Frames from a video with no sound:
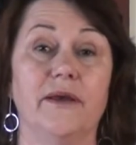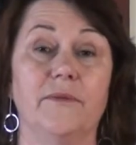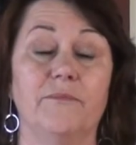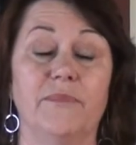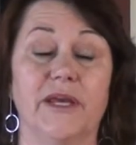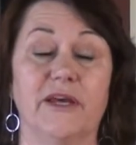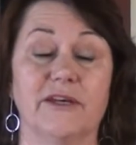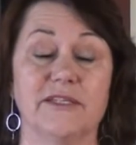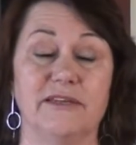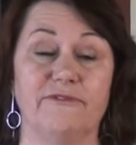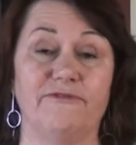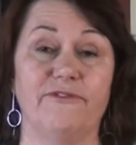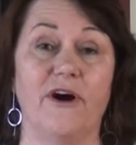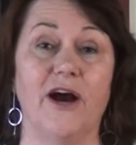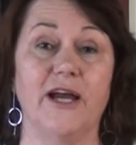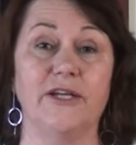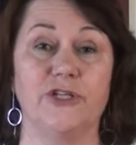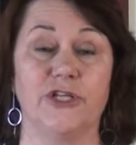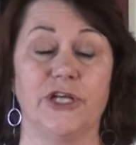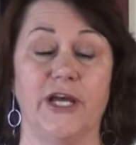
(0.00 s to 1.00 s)
Because if
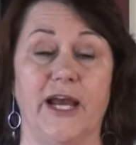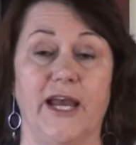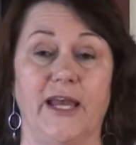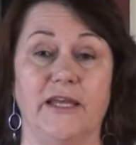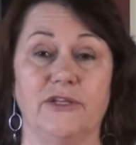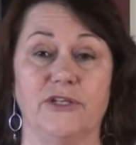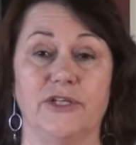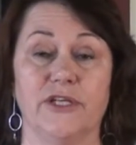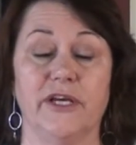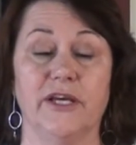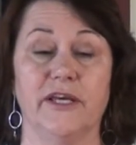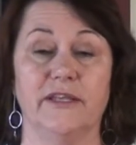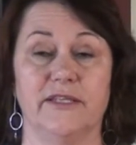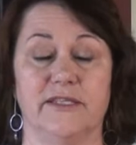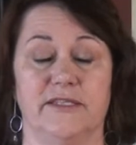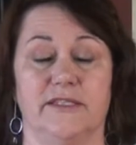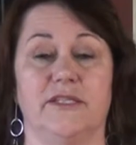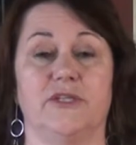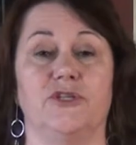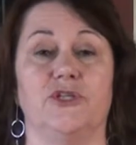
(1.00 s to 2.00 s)
I change, the
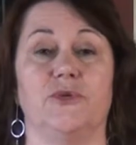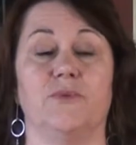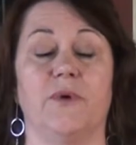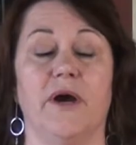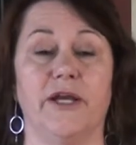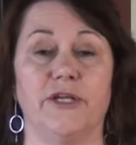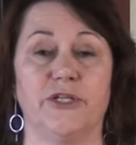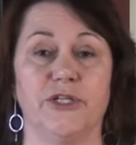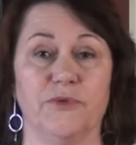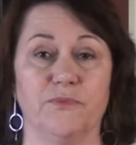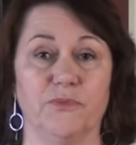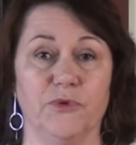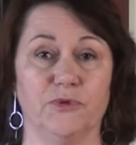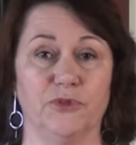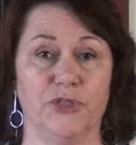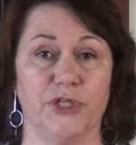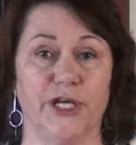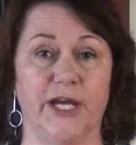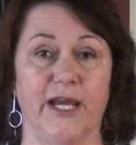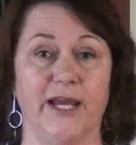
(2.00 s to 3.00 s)
situation will
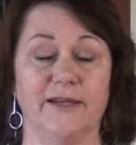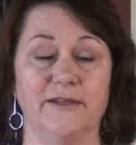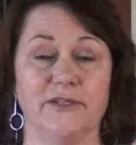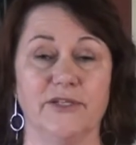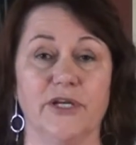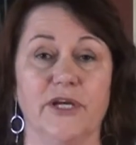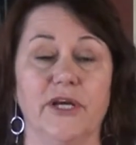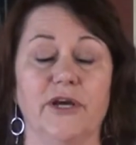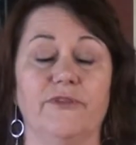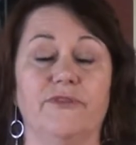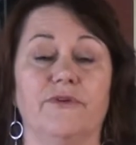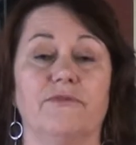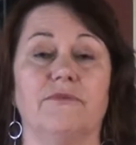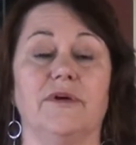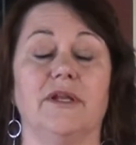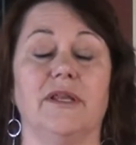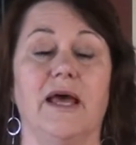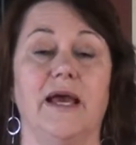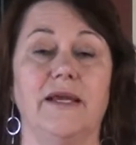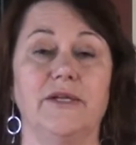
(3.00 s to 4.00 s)
change, the
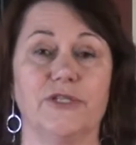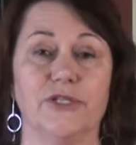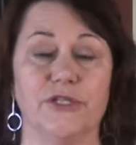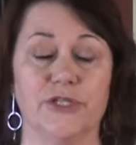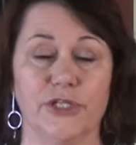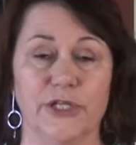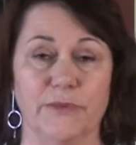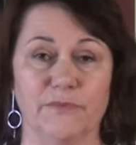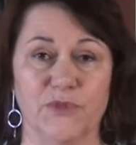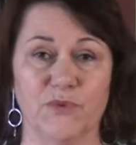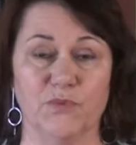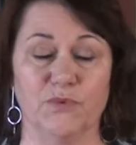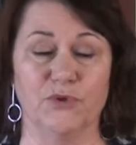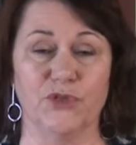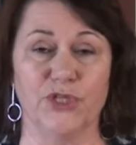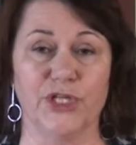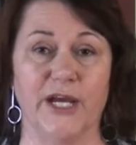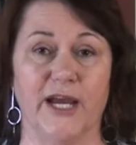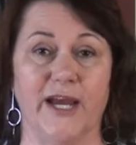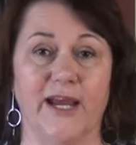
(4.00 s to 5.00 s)
relationships will
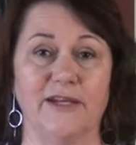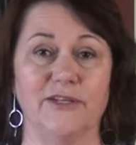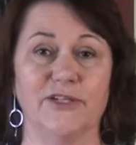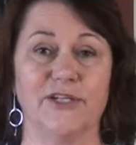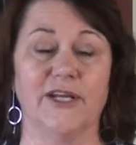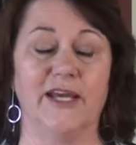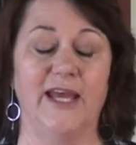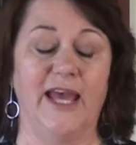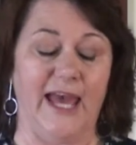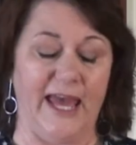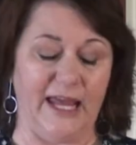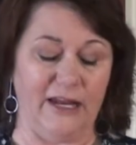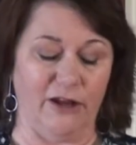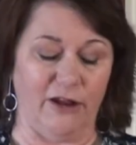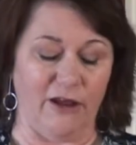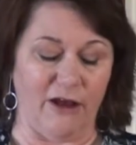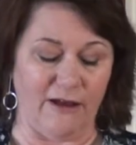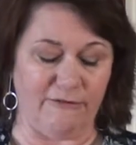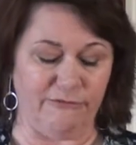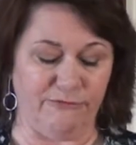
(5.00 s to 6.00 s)
change, and
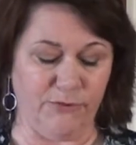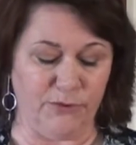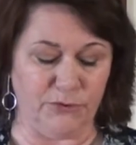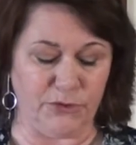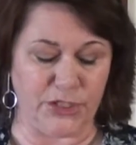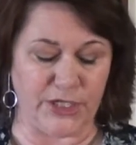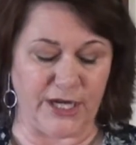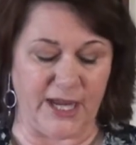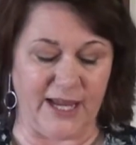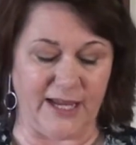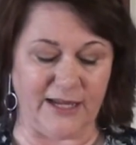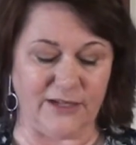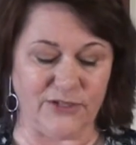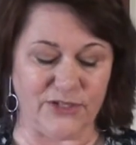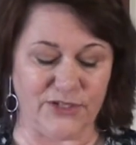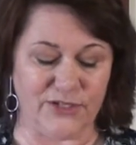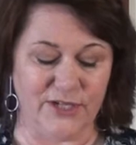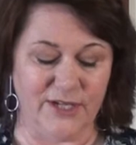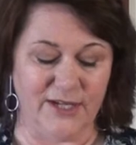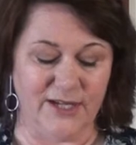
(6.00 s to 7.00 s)
life will
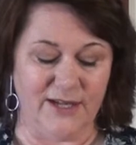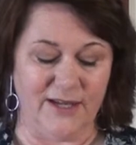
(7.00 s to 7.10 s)
change.